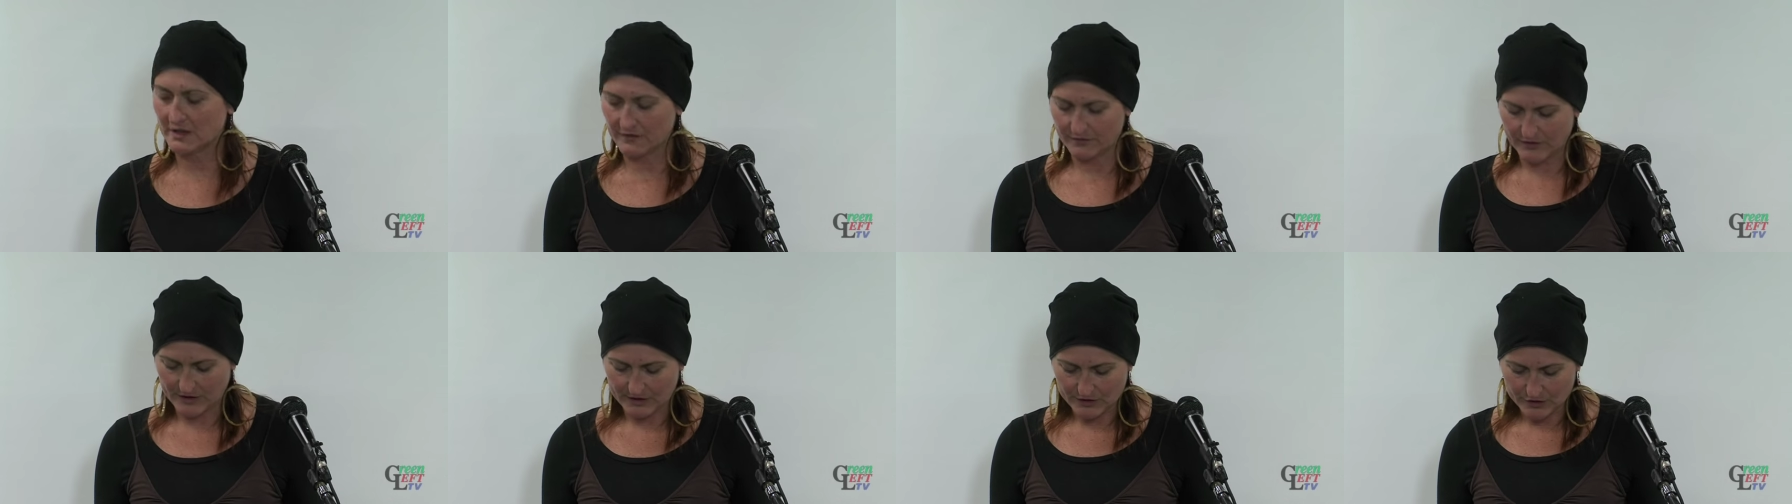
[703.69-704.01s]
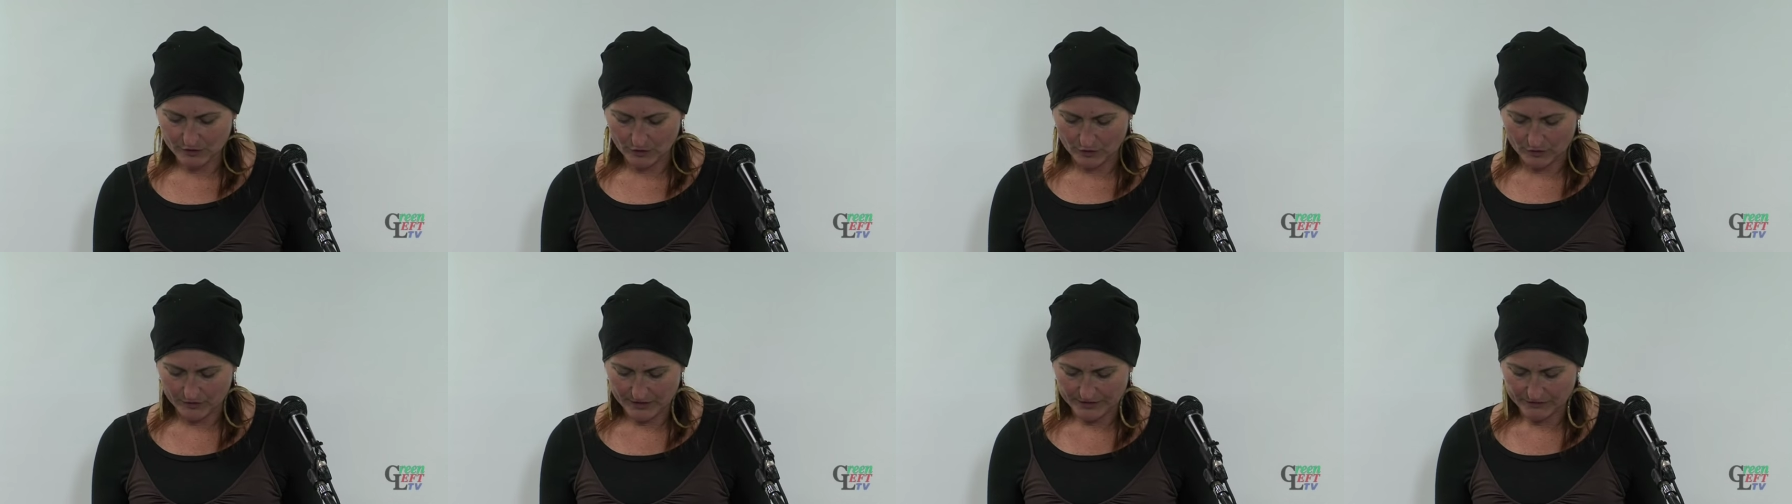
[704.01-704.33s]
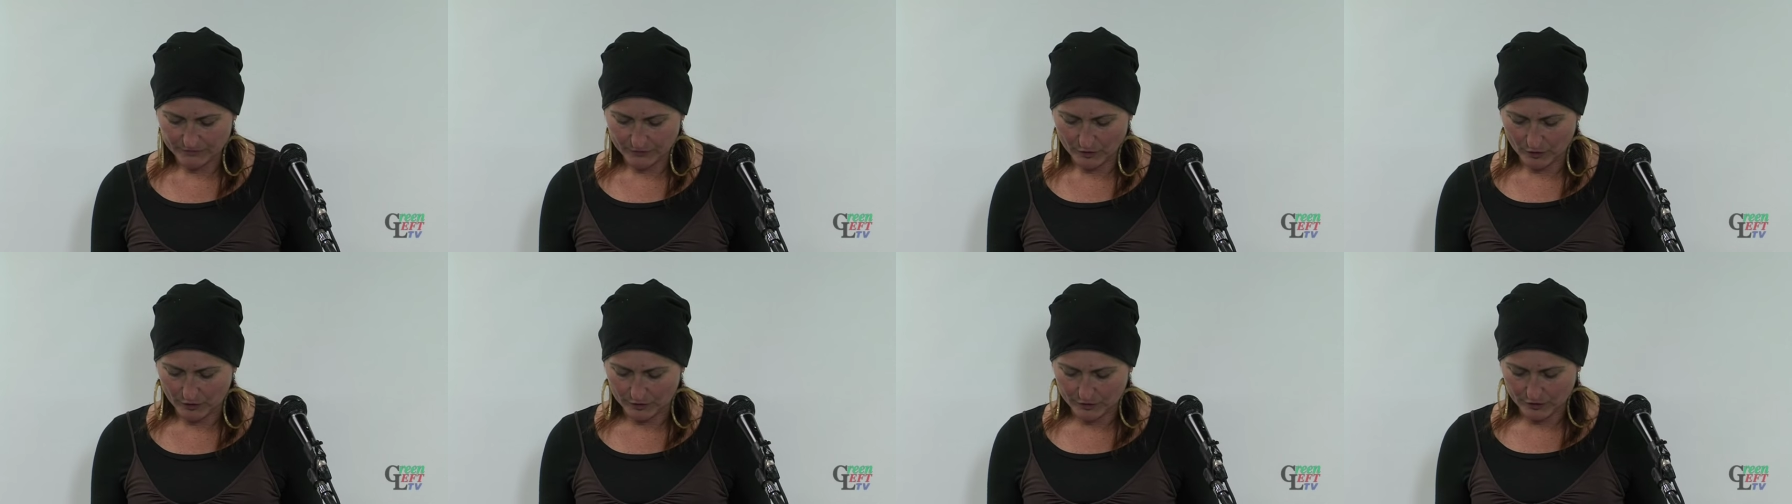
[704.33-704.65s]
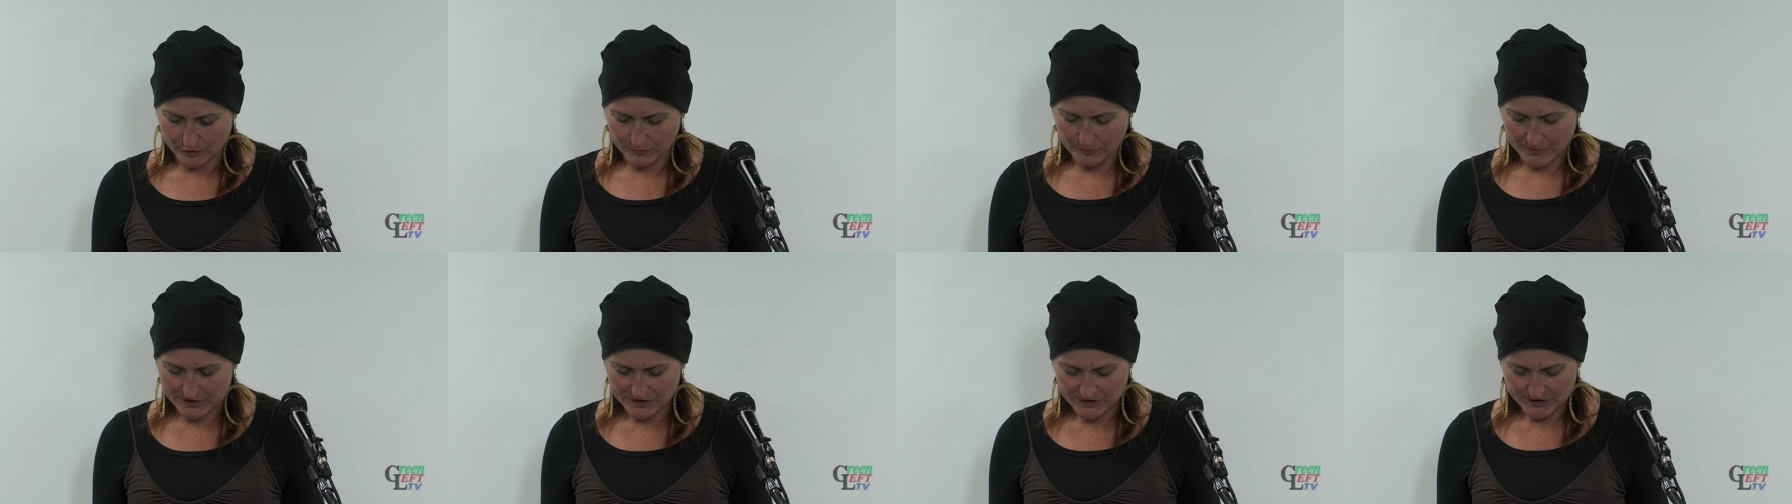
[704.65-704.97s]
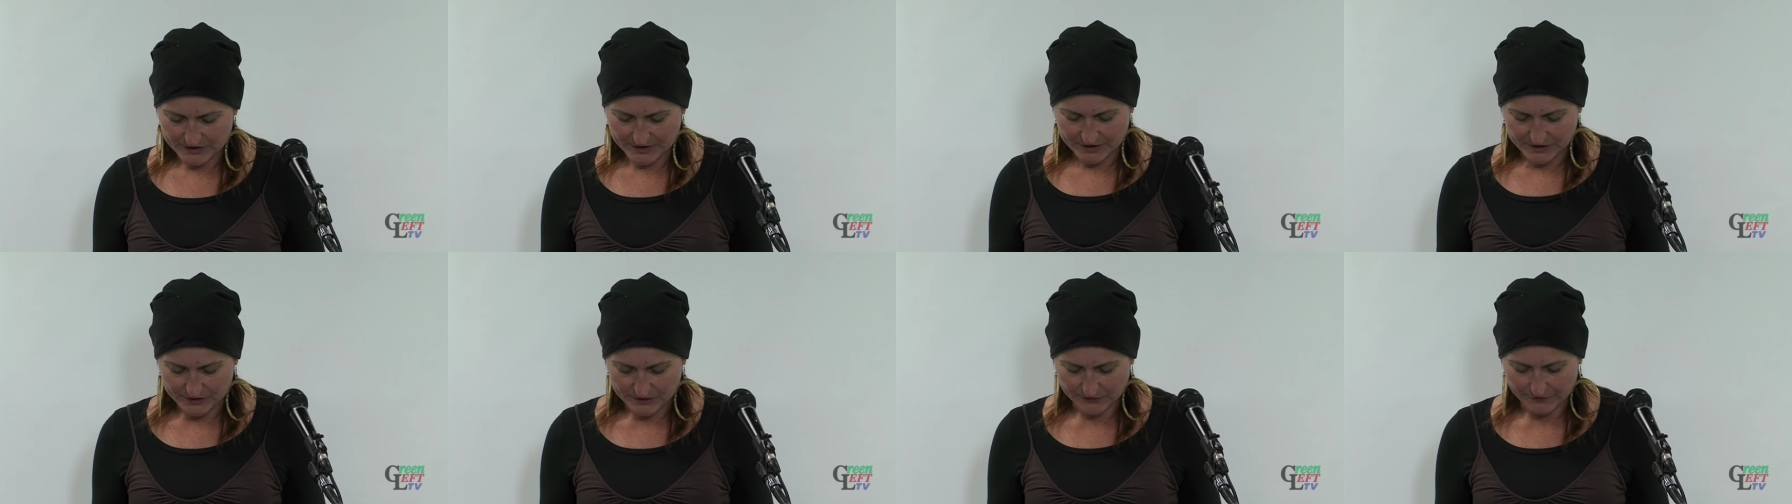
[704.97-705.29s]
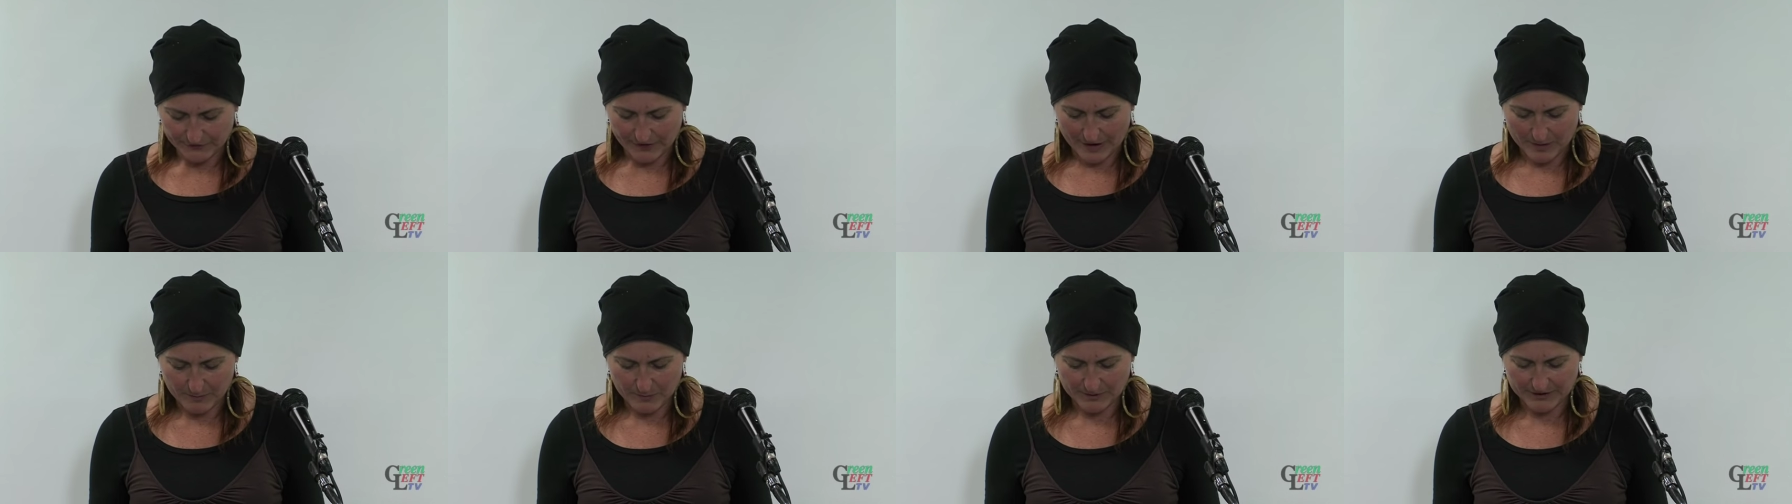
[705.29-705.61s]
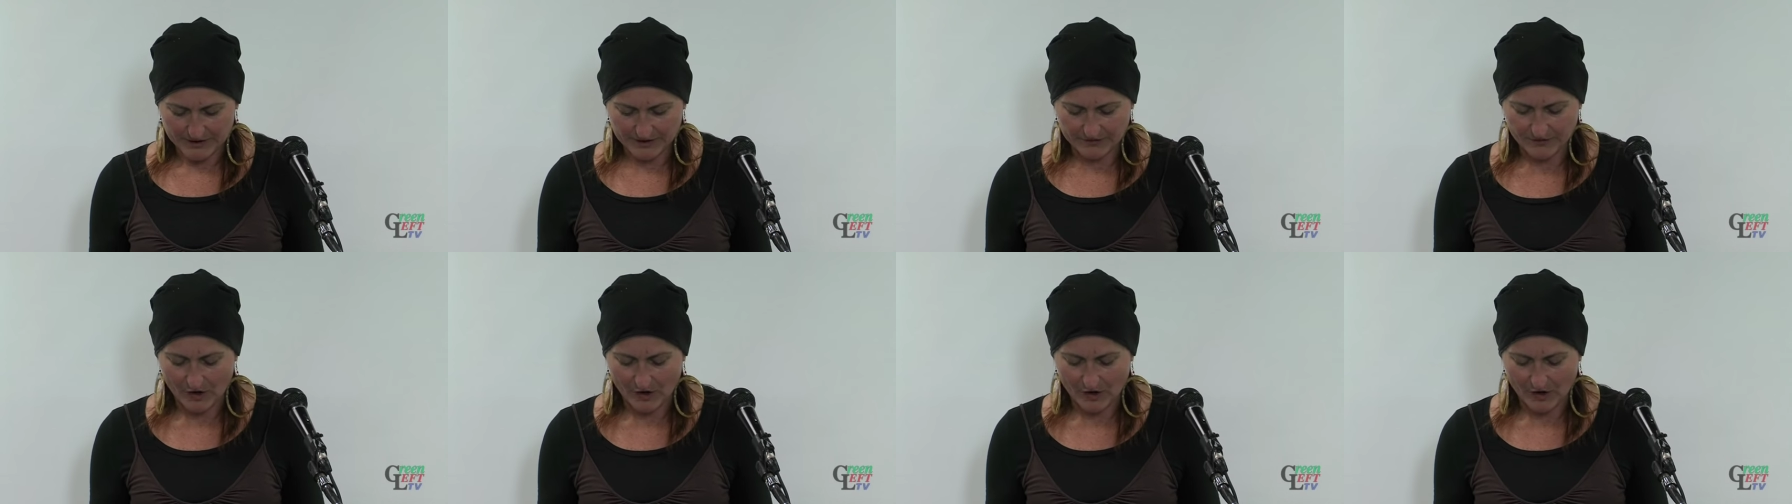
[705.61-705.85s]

the Victorian Royal Commission into family